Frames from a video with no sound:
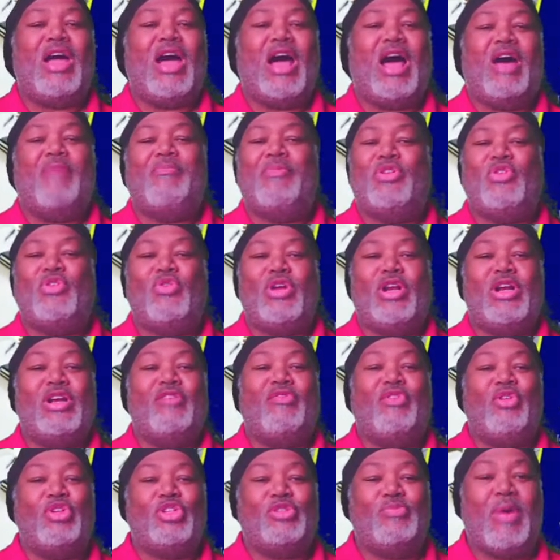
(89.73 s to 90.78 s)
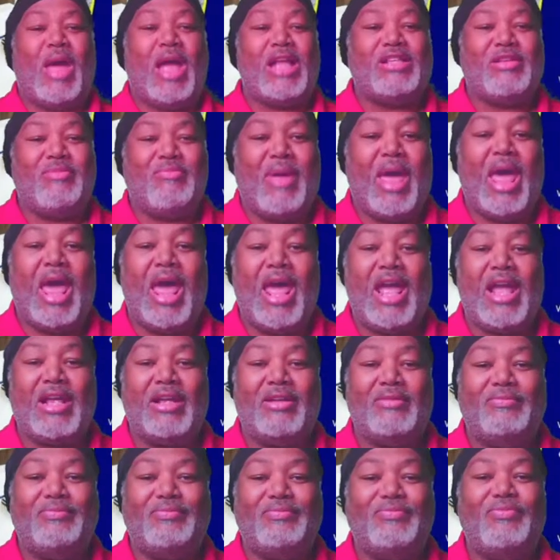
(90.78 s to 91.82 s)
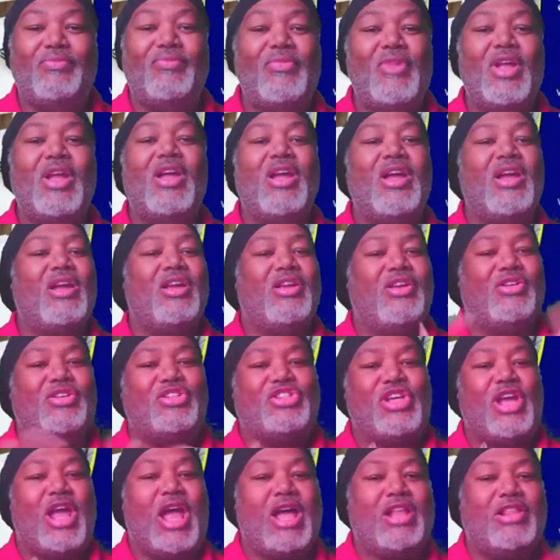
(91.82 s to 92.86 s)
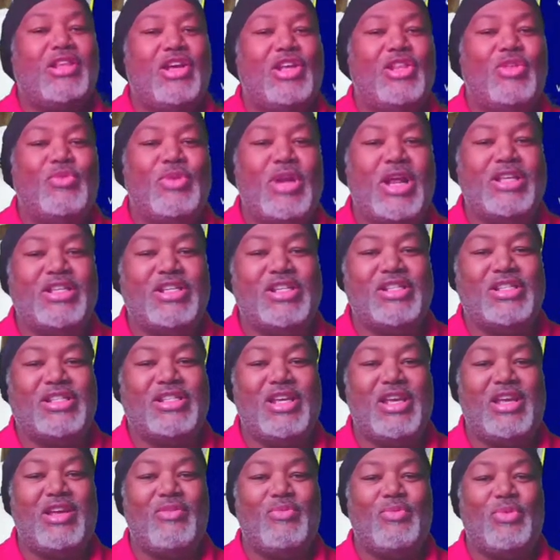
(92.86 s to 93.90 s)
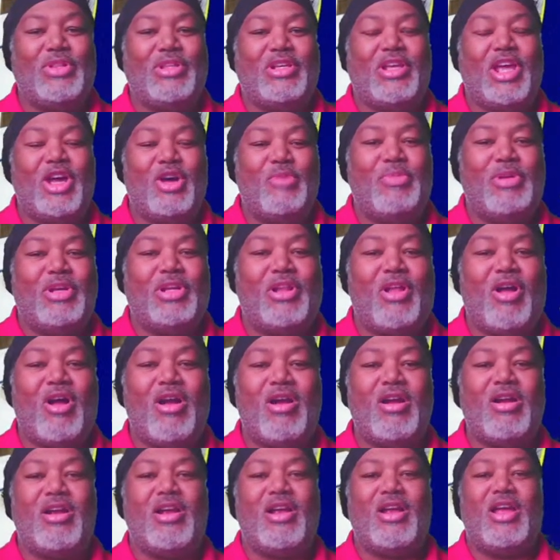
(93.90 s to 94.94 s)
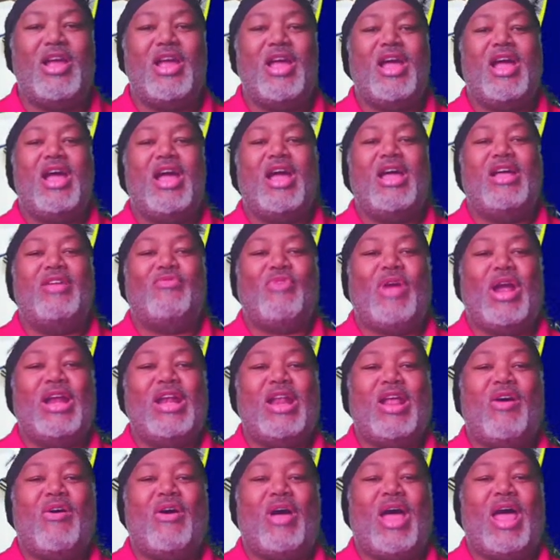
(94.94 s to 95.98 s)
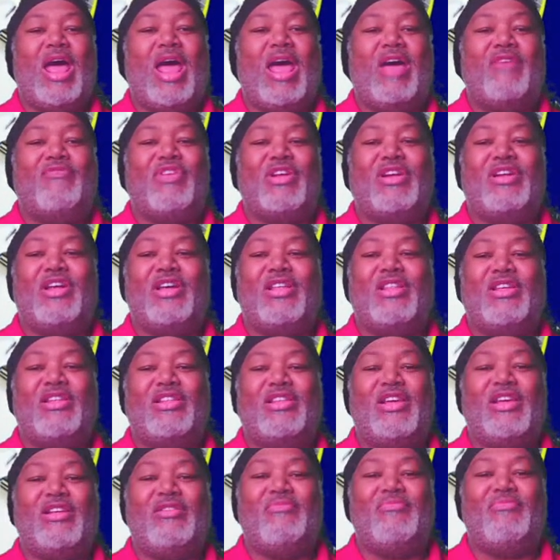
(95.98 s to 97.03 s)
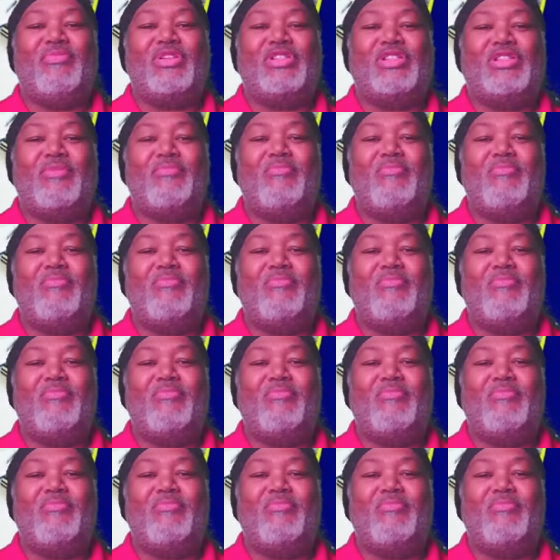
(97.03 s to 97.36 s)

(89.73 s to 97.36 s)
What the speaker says: I've been doing interviews back to back. You can check out the other one I just did with Kelby Clark. And right now I have none other than Mr.